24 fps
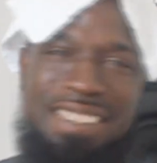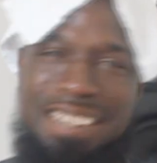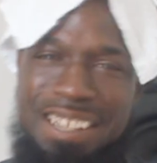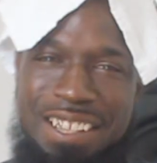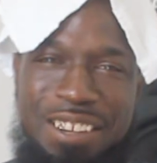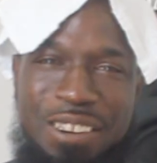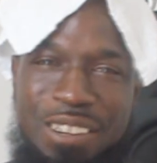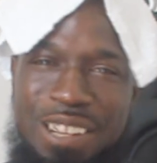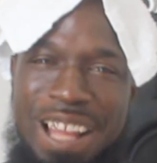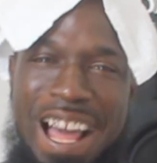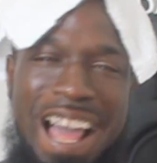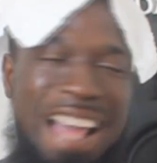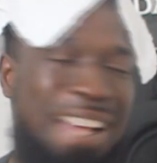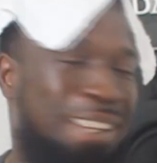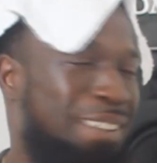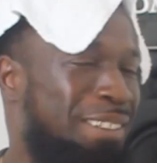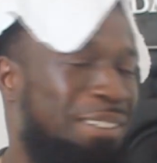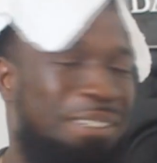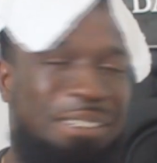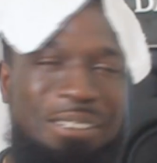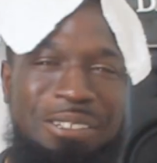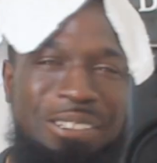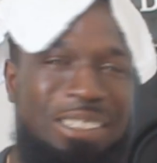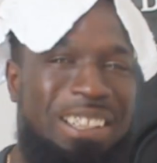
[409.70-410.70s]
you know, like,
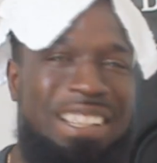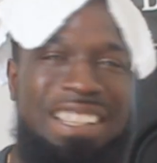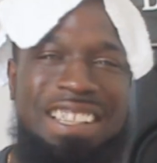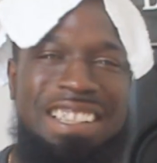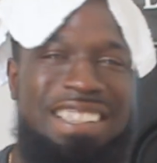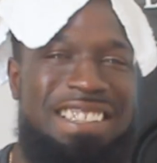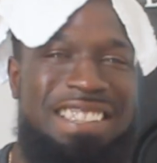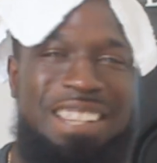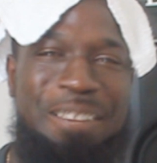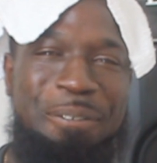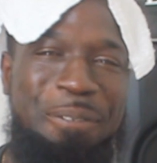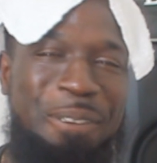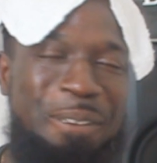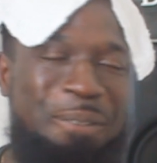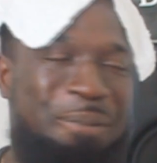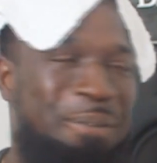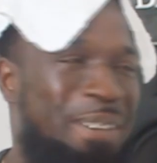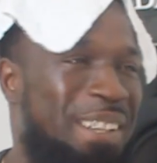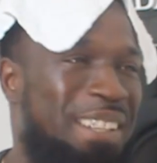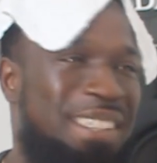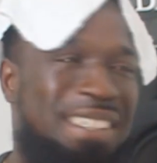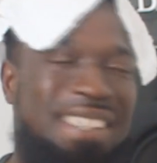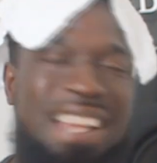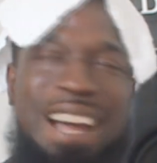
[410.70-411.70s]
all of these different
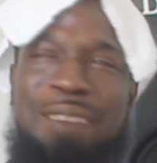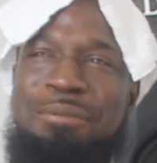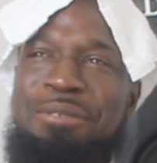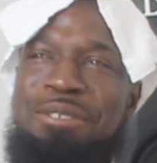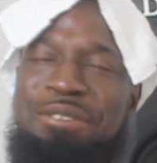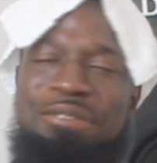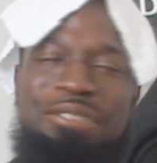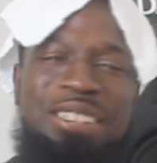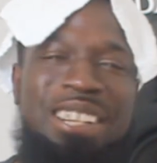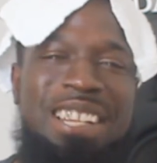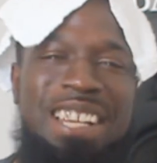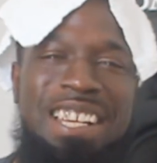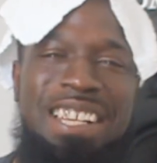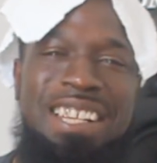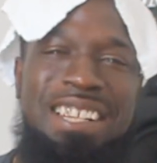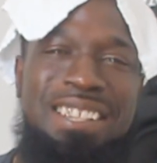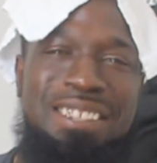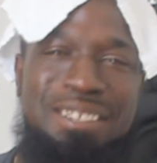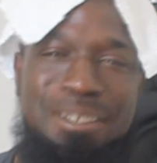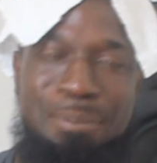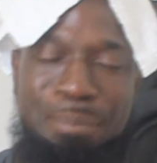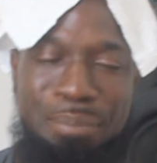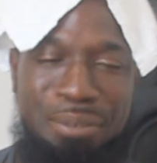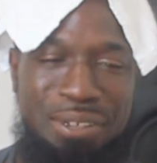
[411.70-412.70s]
things that was
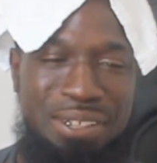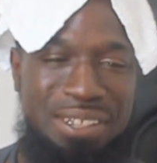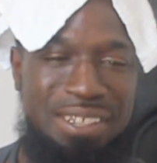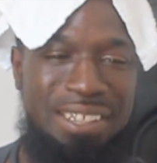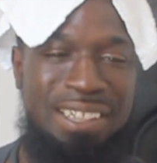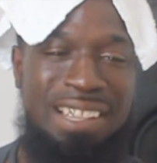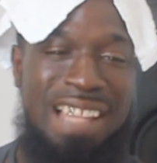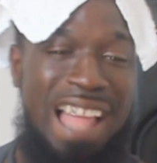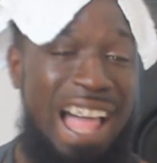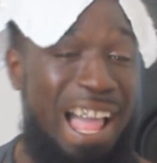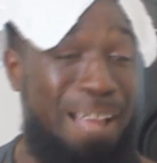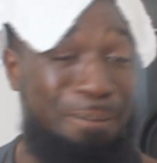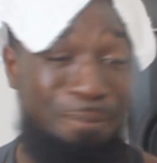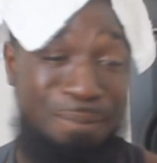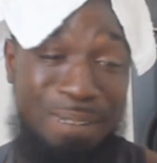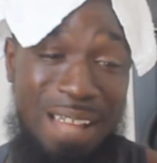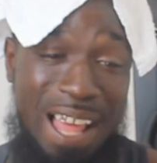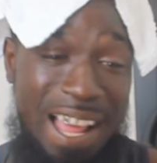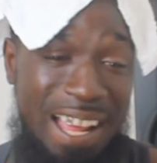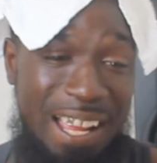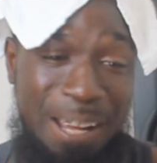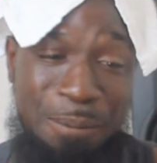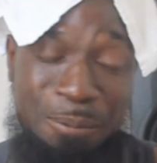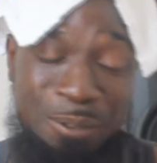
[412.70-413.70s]
relating to prison life.
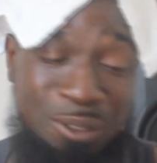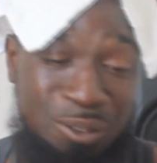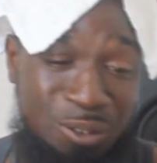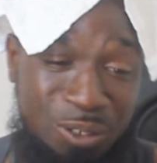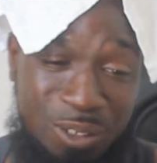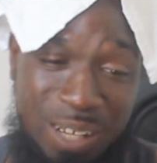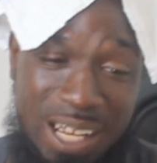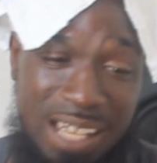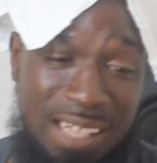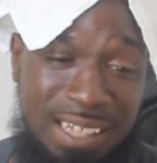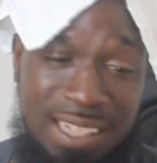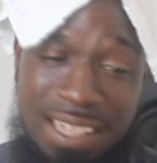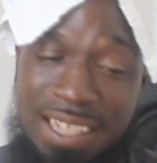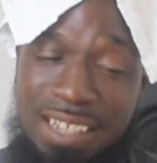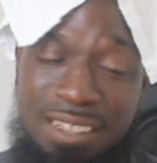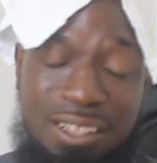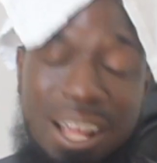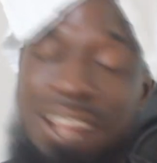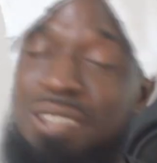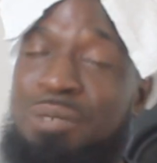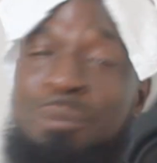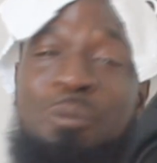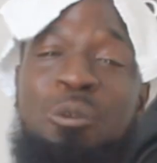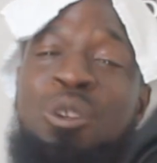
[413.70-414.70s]
Like, it was crazy, he
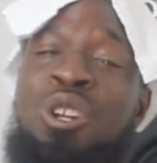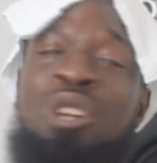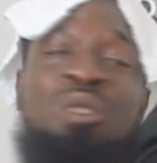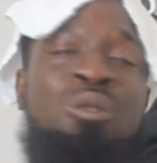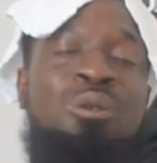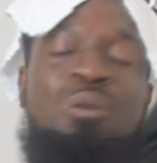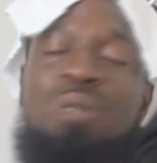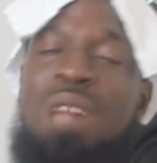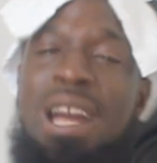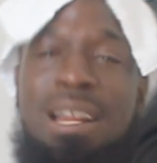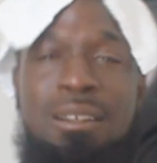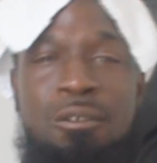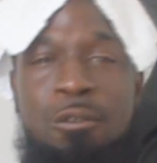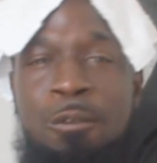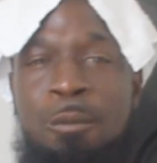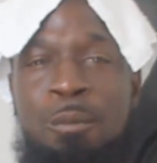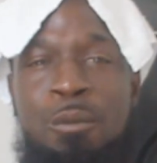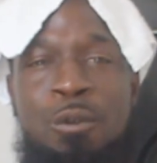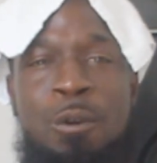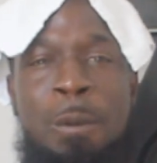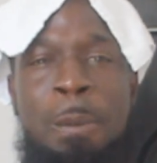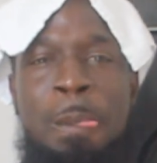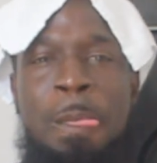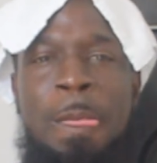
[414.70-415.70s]
doesn't want to do that no
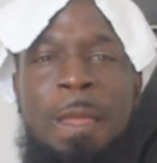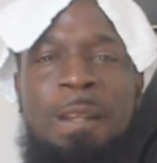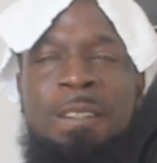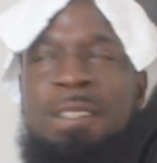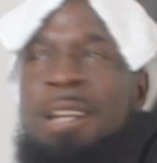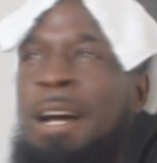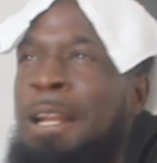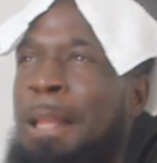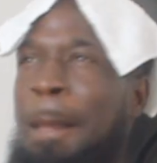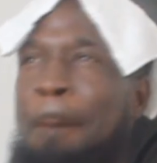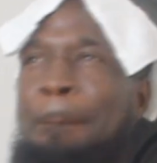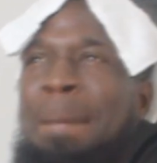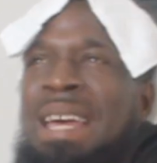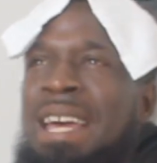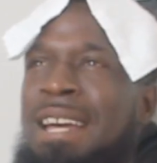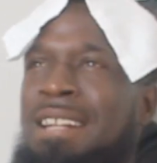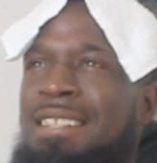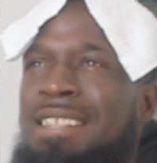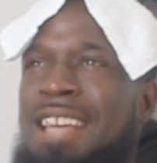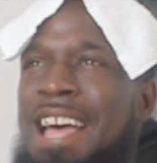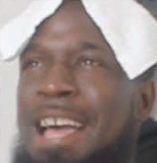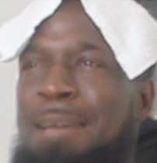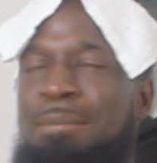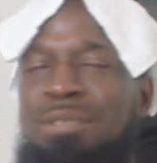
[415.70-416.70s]
more. Done it
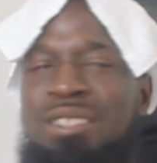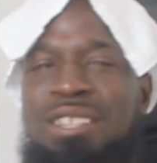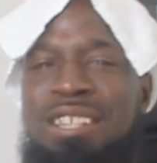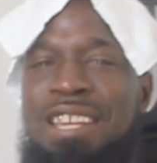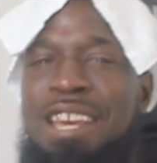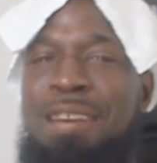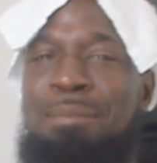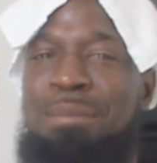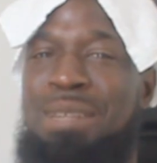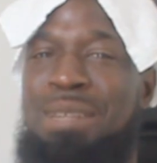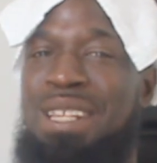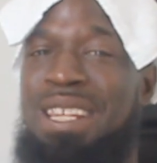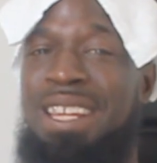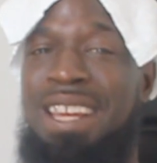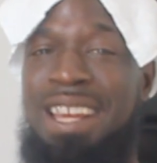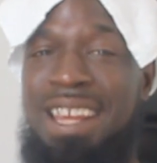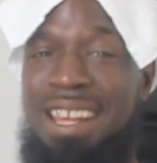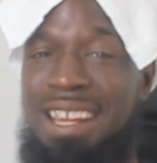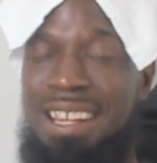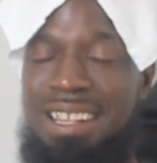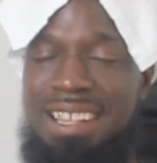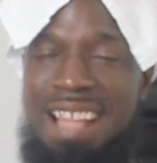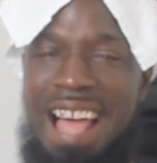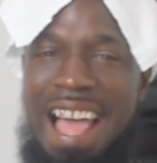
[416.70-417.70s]
bare times, you get me?
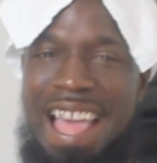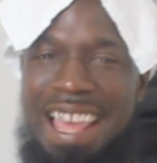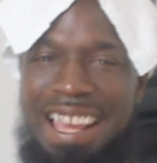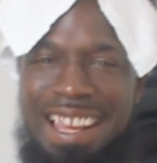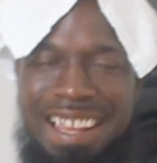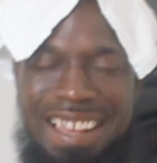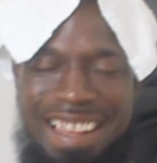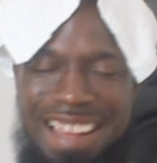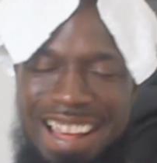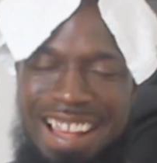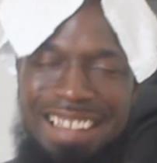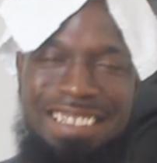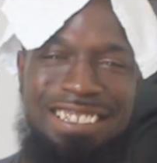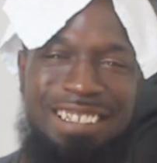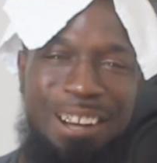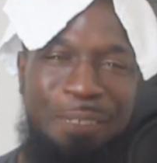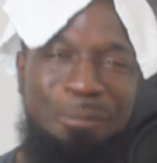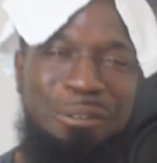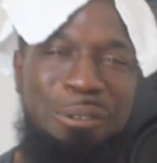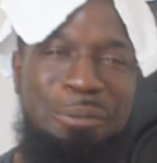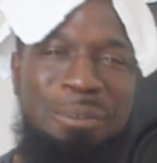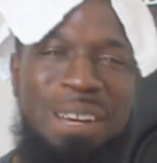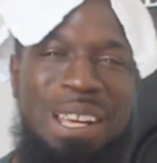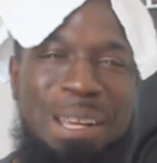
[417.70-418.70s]
Like, I
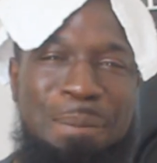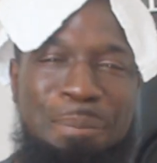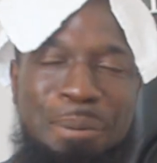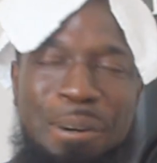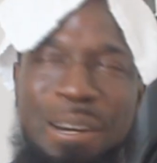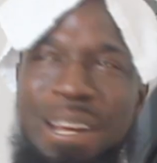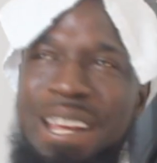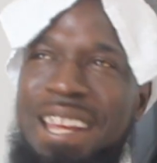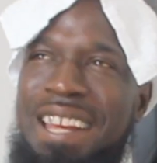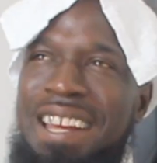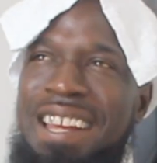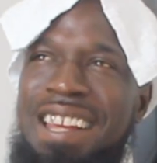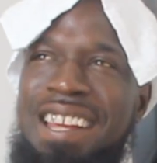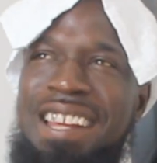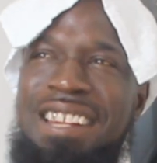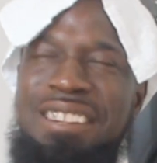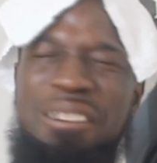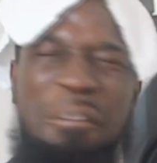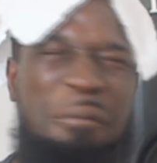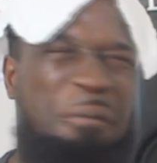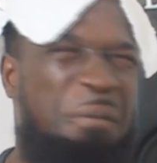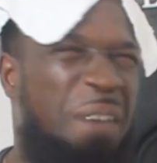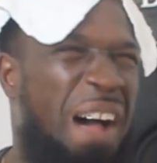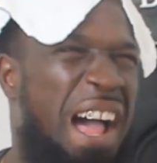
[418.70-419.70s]
love the way he put it,
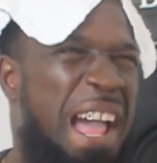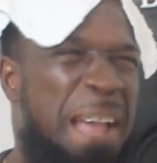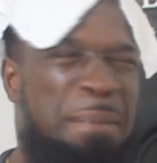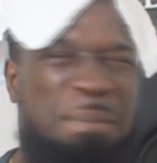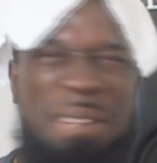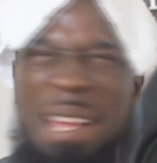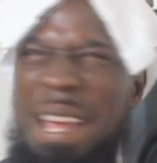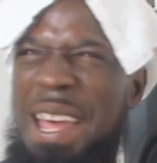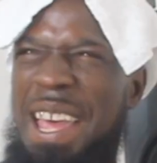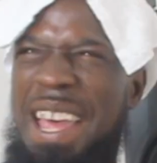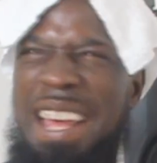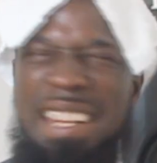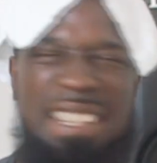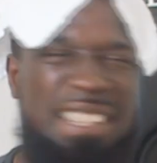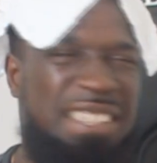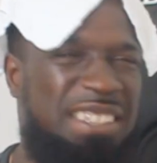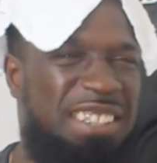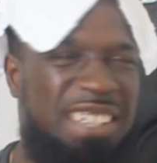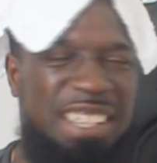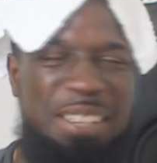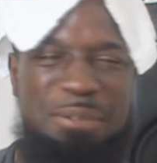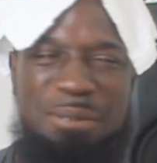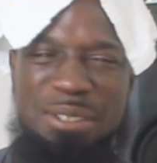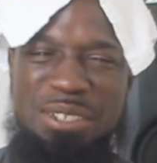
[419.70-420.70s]
the vibe, the
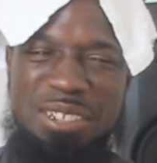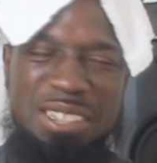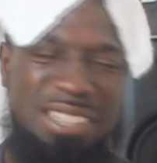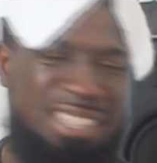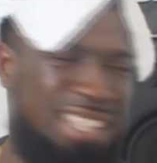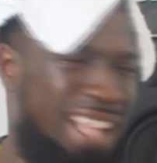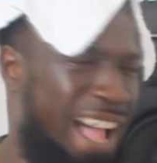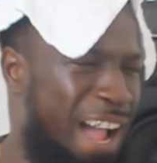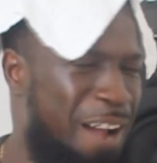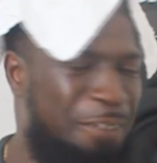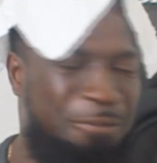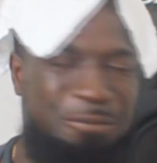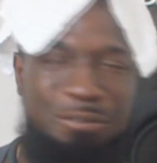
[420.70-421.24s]
energy, it was just like,